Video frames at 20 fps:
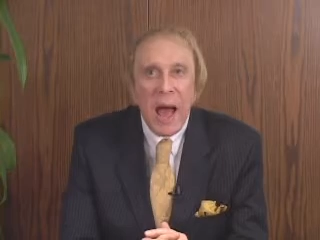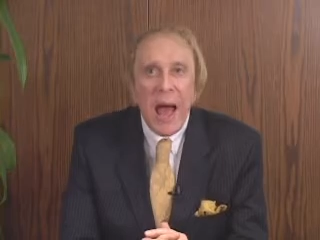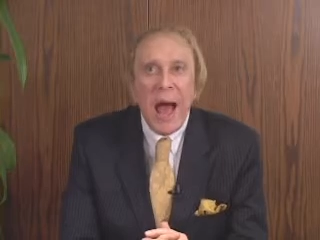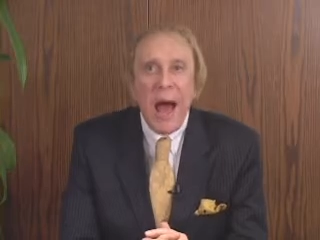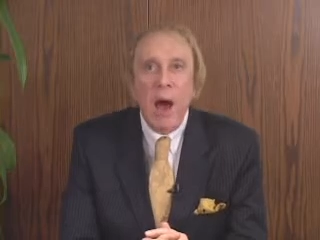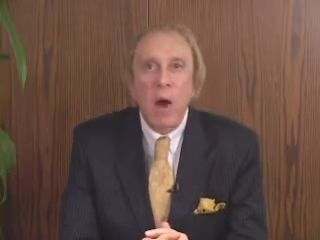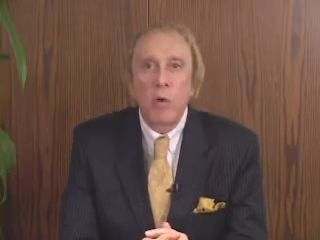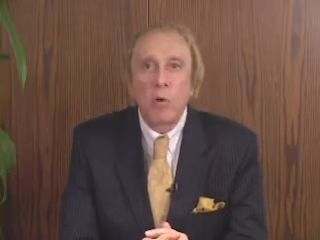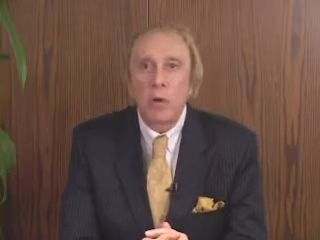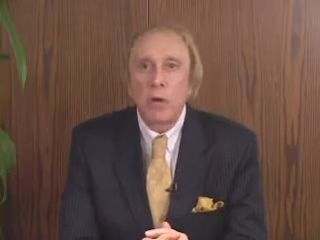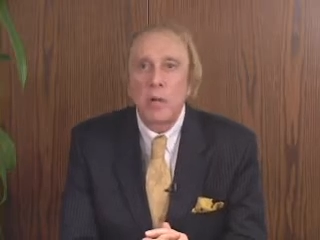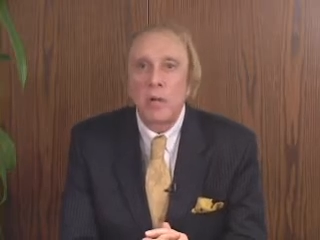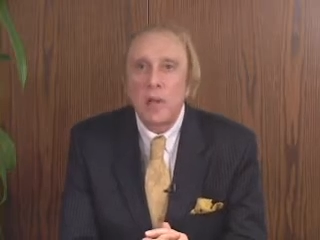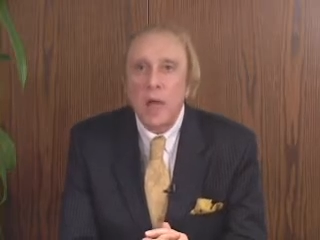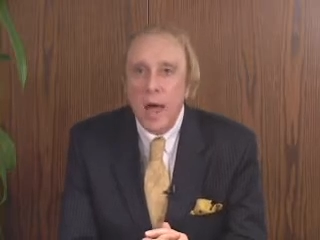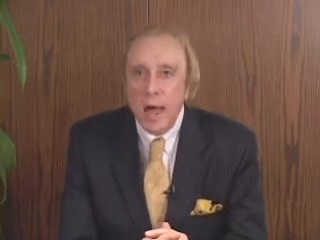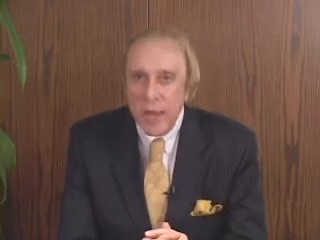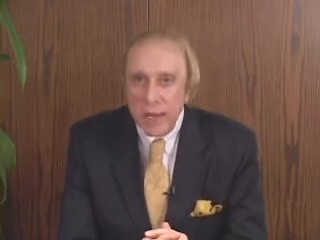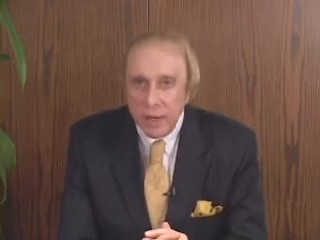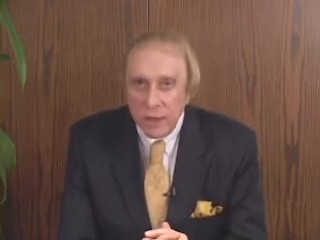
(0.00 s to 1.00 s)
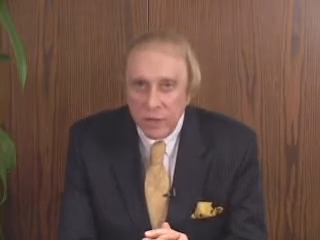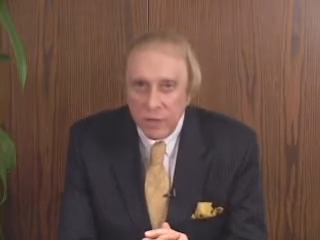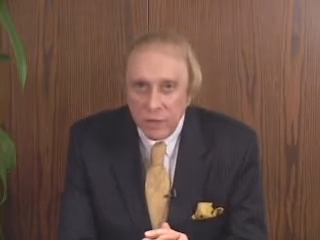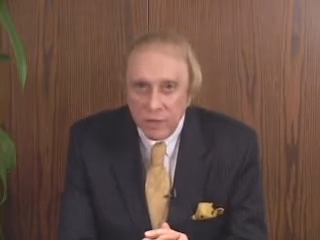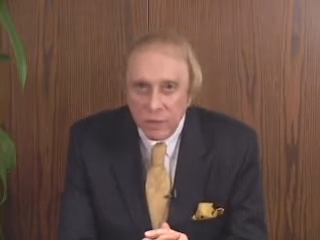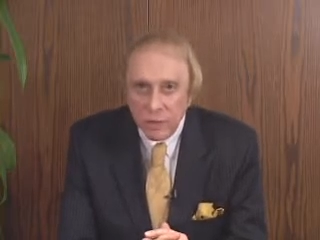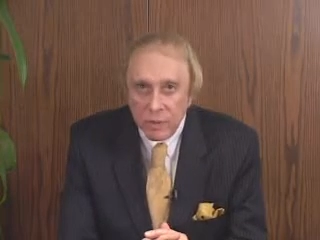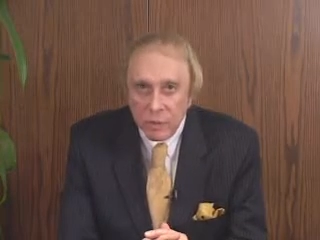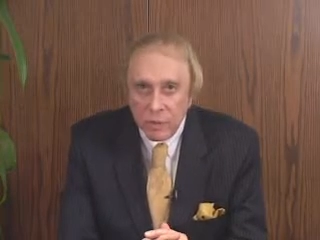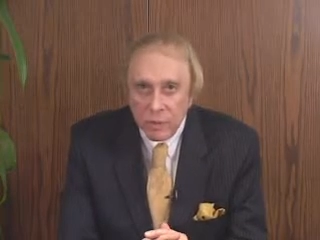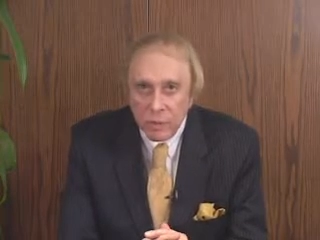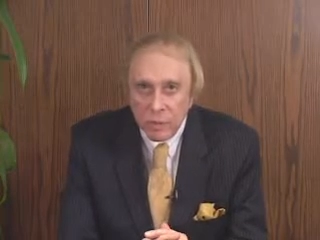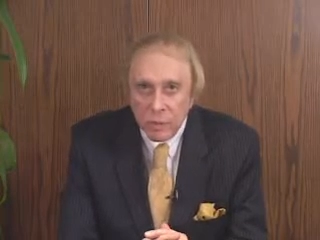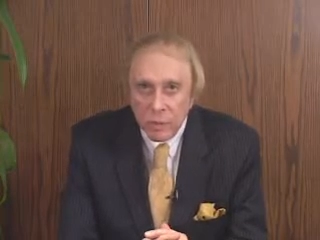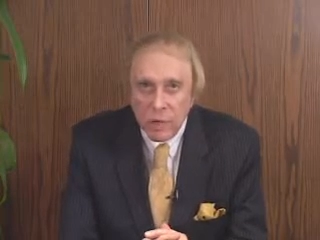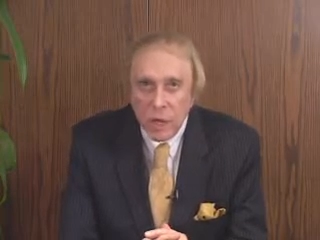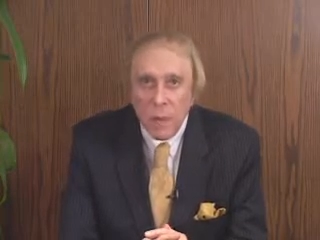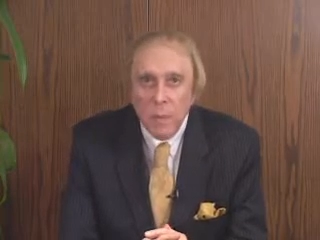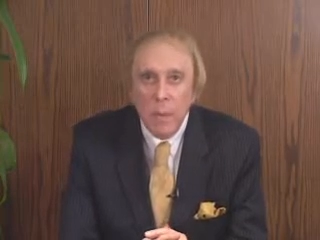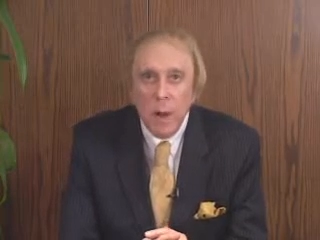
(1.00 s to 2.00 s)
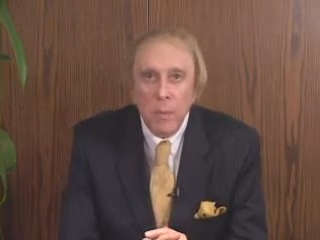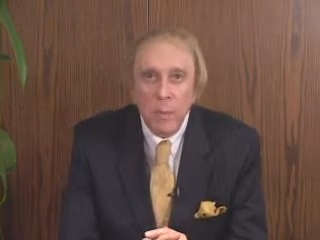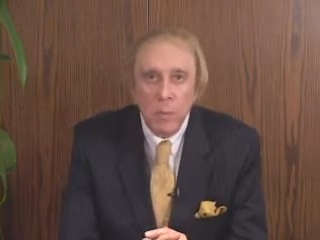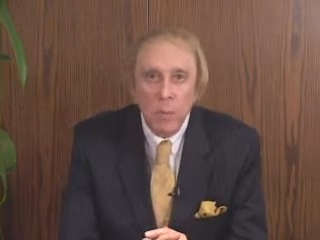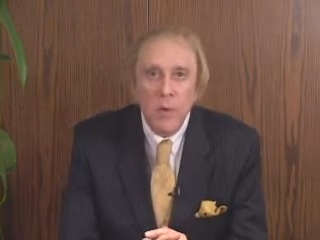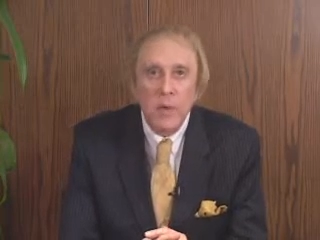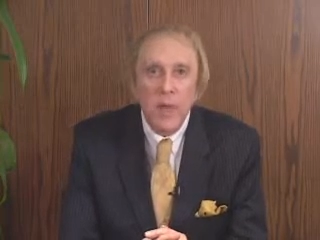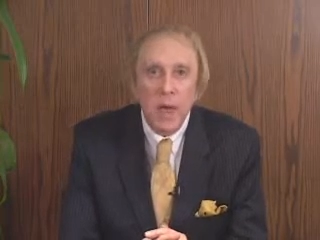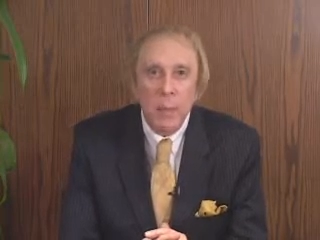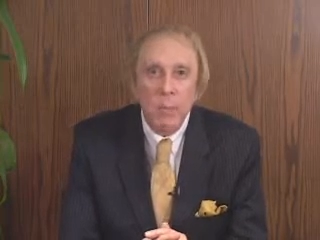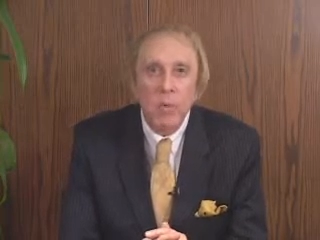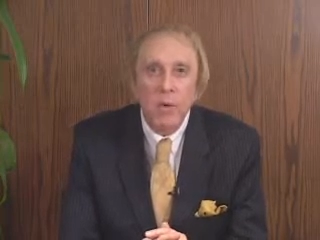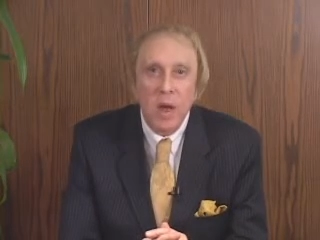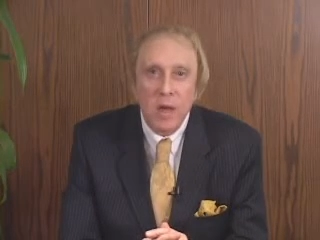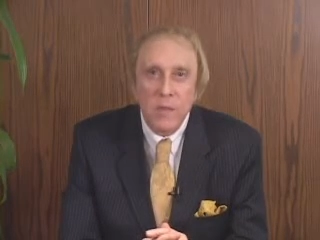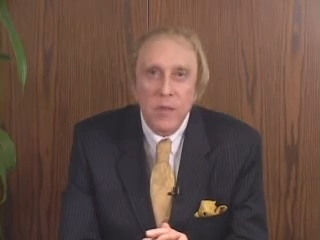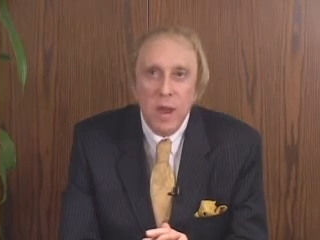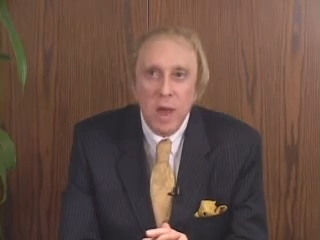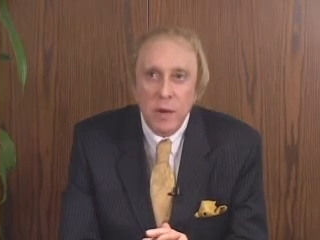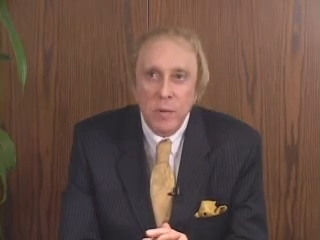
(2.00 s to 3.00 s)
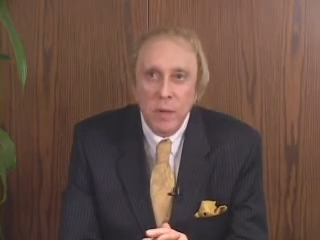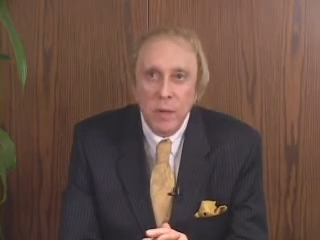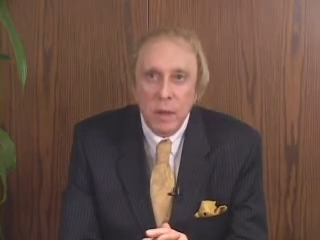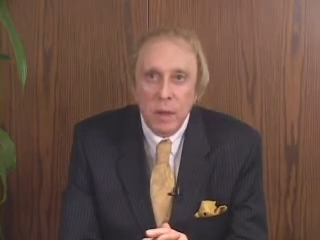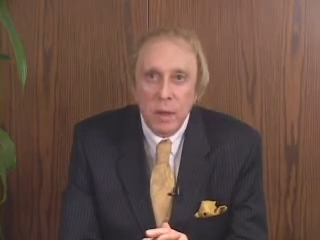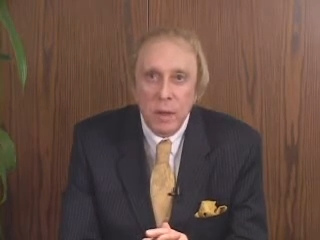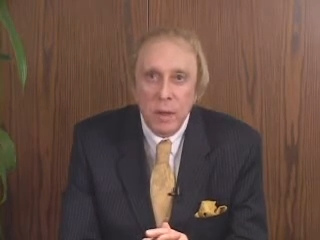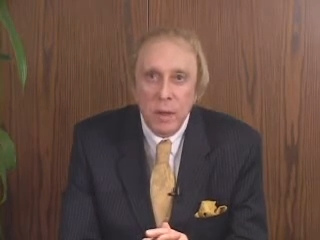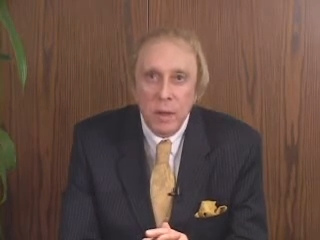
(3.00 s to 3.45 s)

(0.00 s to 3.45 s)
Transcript: our clients come up with that private equity.